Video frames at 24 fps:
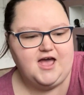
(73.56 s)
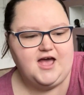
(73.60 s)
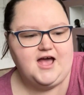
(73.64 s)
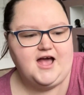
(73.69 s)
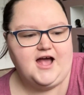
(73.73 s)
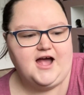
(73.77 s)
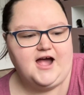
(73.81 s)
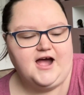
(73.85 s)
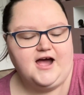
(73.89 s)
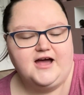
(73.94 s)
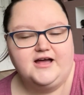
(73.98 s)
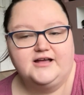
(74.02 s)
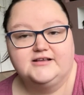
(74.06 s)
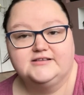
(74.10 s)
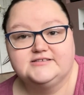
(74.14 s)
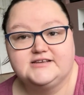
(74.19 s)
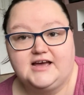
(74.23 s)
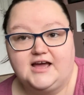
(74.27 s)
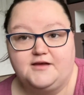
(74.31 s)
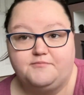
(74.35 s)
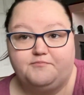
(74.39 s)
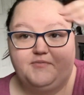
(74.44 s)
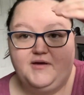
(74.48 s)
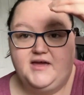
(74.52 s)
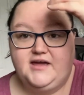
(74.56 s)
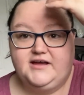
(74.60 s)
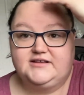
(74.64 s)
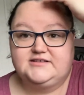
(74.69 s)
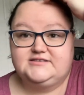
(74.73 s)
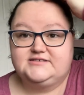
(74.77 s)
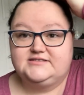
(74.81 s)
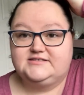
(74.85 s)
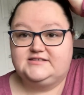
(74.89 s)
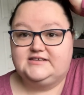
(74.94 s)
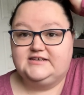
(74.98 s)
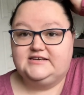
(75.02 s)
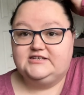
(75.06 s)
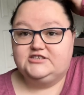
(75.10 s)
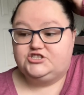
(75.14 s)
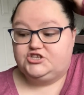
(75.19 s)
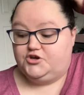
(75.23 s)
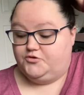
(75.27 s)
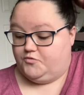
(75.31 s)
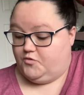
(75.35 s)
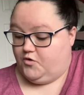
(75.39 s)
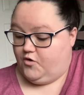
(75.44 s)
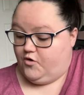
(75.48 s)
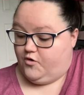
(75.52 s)
And I picked these
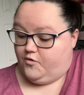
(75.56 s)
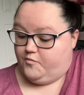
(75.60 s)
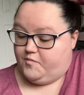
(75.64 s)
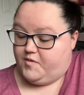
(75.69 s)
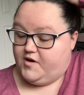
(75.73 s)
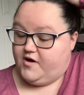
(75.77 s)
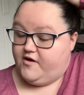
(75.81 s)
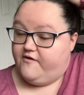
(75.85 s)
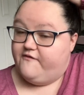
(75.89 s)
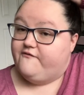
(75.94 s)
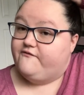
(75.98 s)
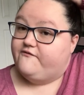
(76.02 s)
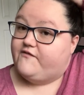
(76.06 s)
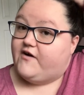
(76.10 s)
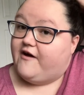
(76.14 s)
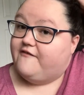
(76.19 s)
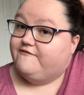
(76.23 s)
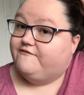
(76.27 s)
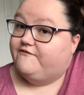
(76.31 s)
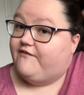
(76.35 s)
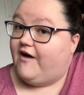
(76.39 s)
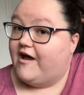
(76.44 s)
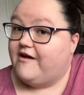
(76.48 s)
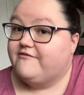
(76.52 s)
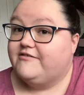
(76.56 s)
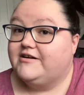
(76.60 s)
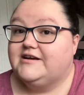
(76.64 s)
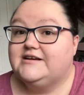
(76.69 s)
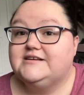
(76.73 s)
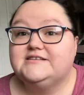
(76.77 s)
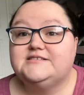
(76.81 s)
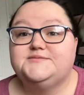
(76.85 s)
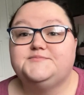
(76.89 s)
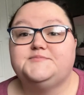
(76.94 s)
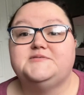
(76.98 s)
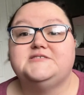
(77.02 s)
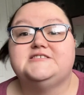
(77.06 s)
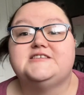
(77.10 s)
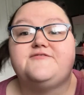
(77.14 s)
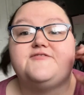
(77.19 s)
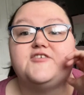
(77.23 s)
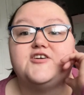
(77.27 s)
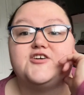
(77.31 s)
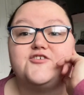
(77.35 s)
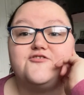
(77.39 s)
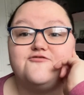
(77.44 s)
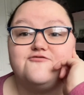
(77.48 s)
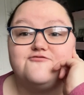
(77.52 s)
two up for a very
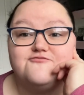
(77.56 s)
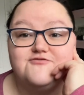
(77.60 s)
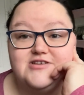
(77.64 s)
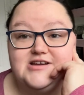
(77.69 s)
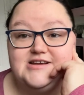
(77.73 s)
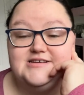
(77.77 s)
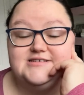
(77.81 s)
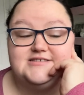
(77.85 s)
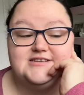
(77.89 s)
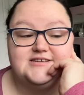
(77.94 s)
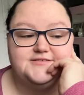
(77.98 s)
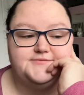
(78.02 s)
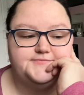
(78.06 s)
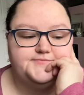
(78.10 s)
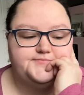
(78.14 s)
specific reason.